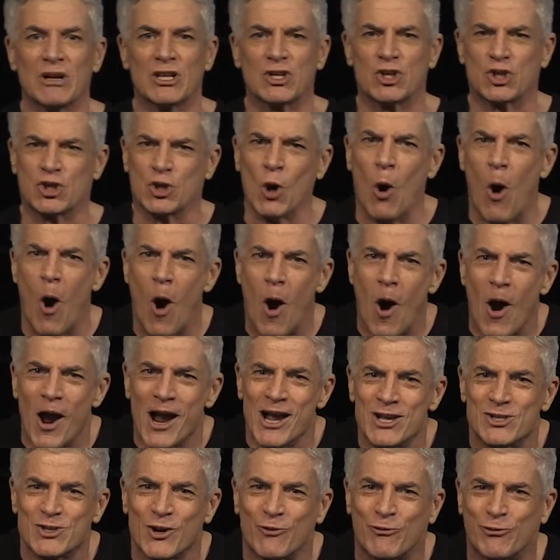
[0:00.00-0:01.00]
But
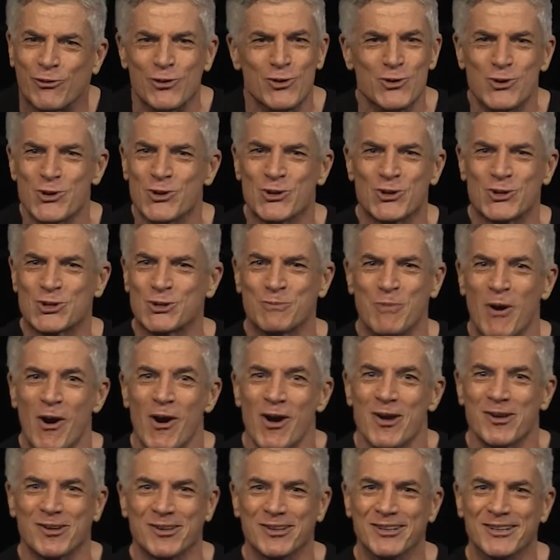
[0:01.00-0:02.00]
joy is a fruit of the
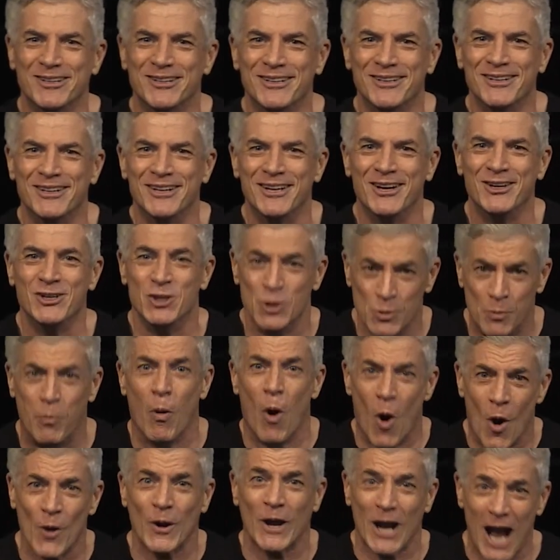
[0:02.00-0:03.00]
Spirit. You
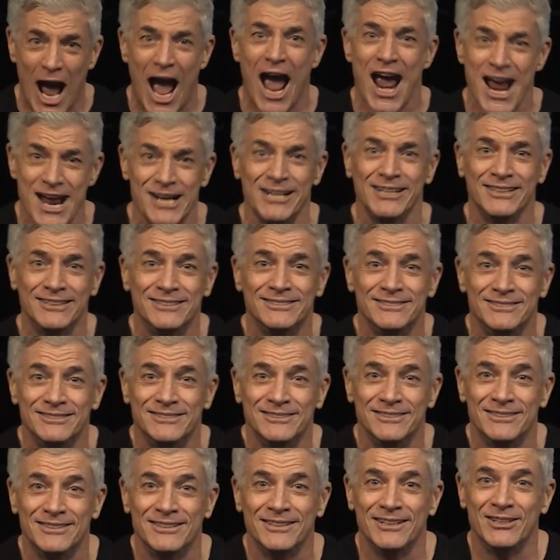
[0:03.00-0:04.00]
born again?
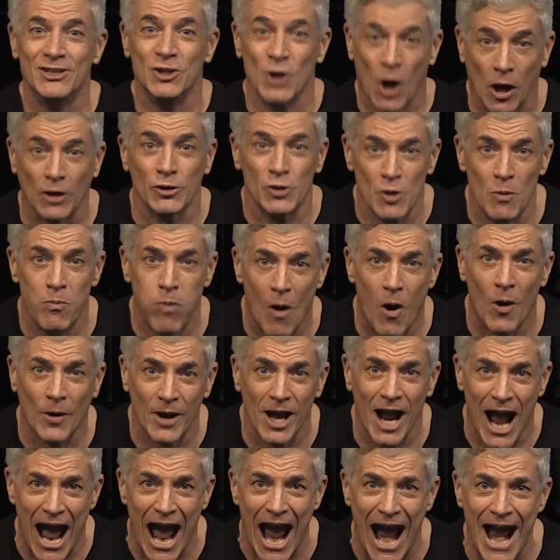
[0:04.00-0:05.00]
Oh, you're
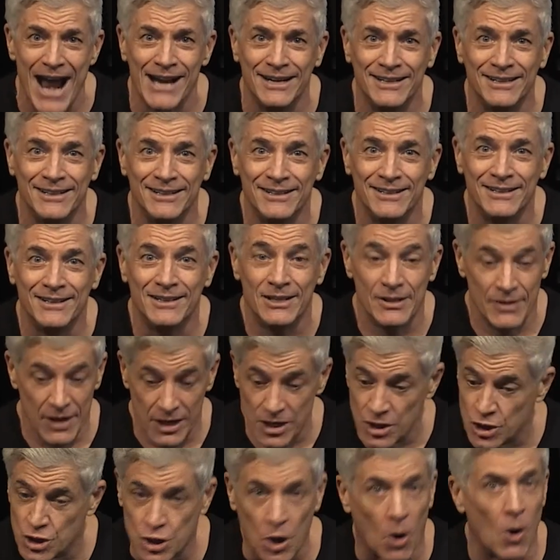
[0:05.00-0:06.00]
born again?
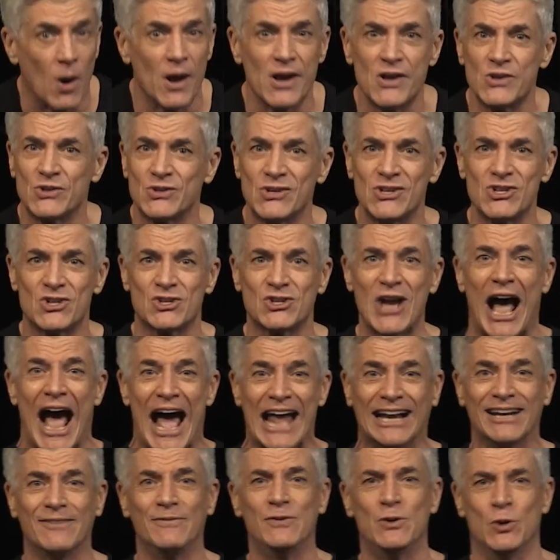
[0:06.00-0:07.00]
Then joy is
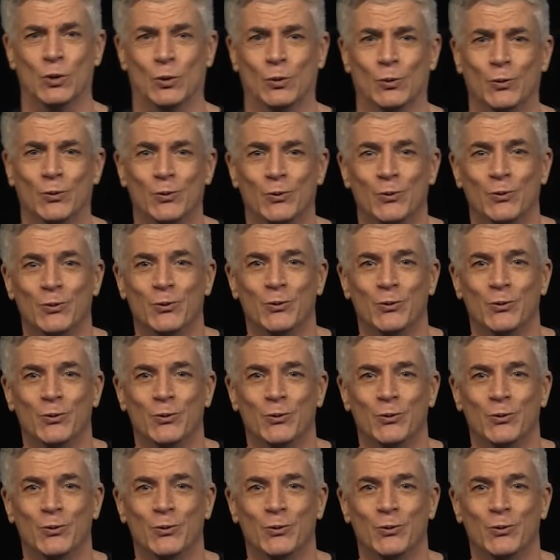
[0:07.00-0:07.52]
inside of you.